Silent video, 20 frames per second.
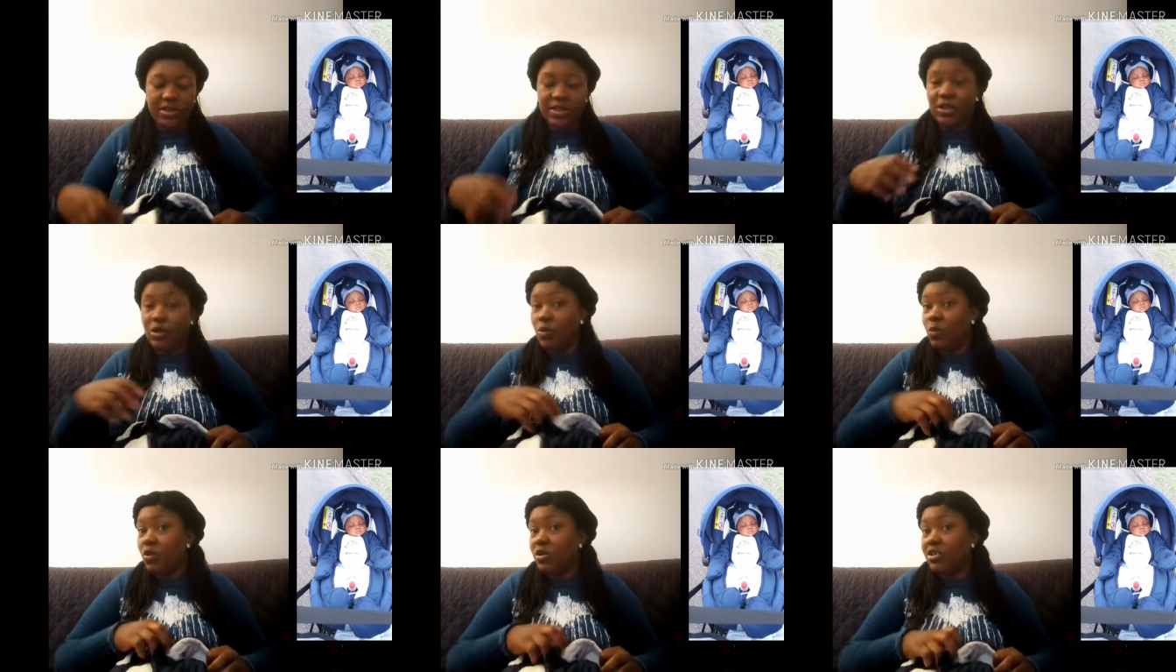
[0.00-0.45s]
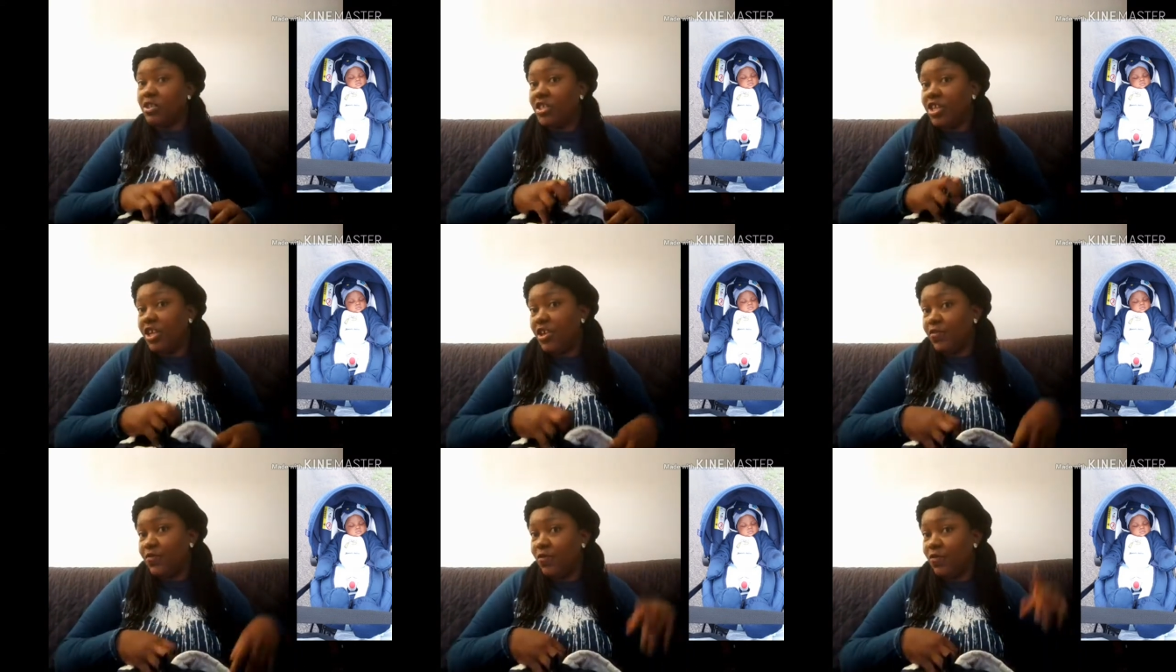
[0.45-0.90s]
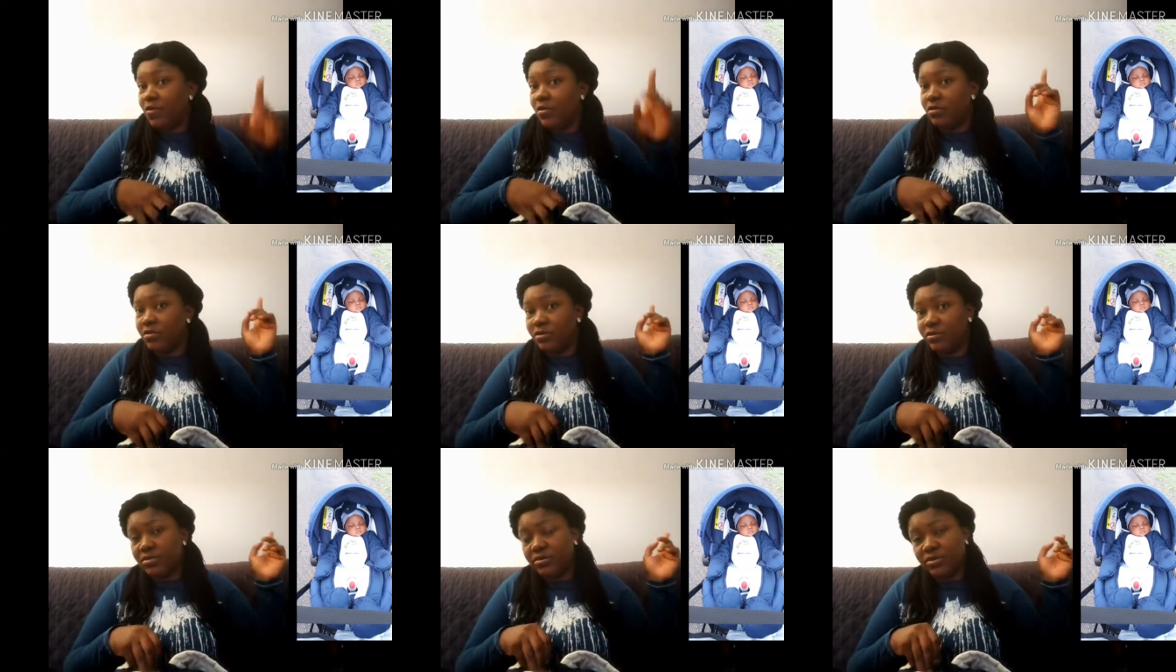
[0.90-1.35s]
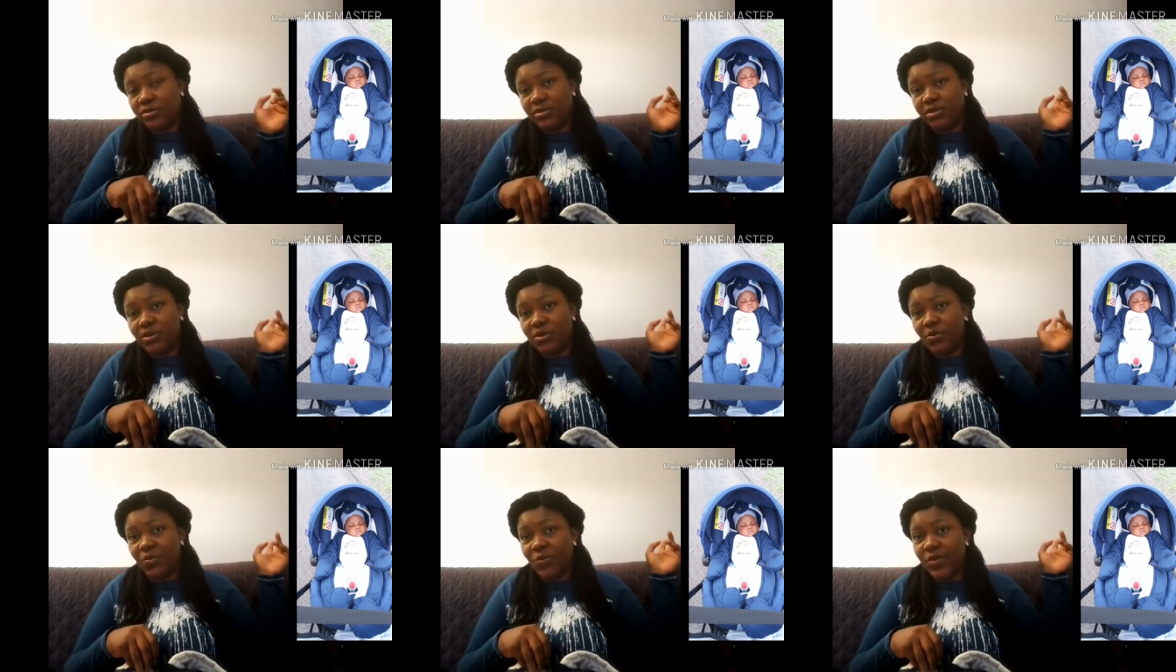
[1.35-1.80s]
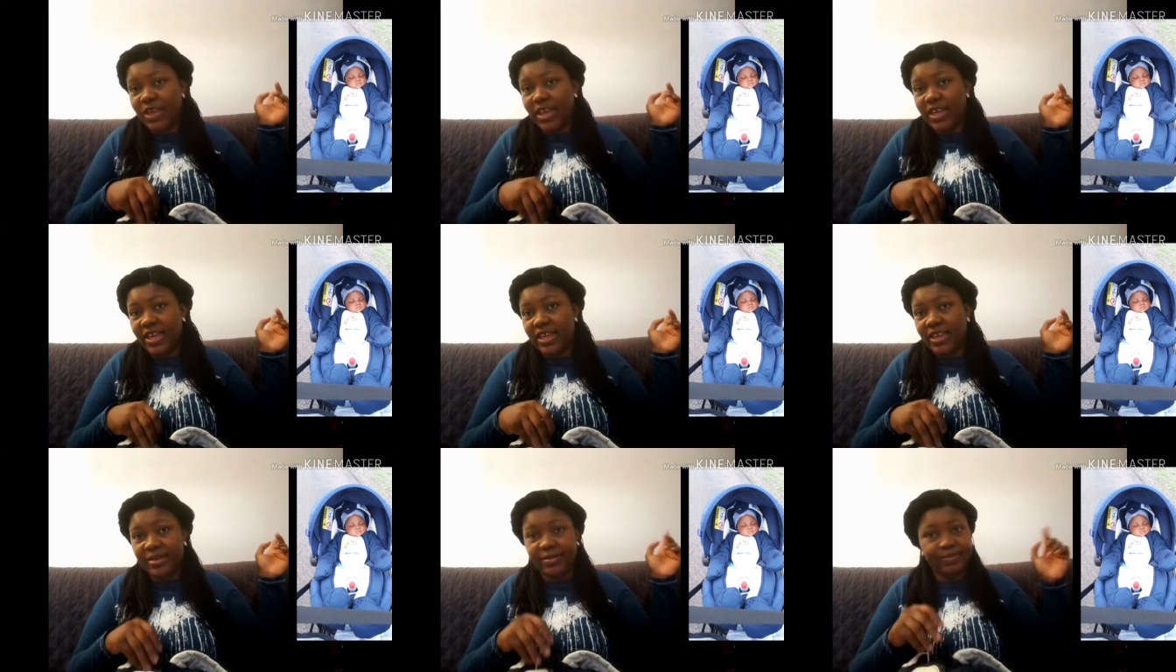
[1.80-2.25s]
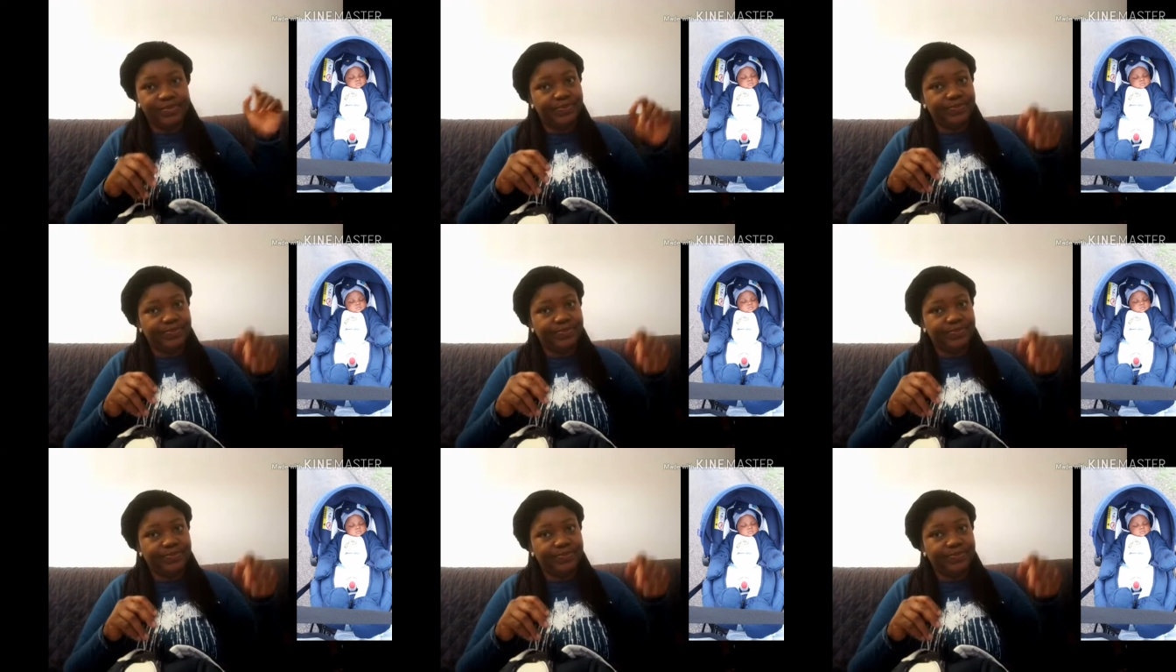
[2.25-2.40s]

the ones he's worn somewhere here,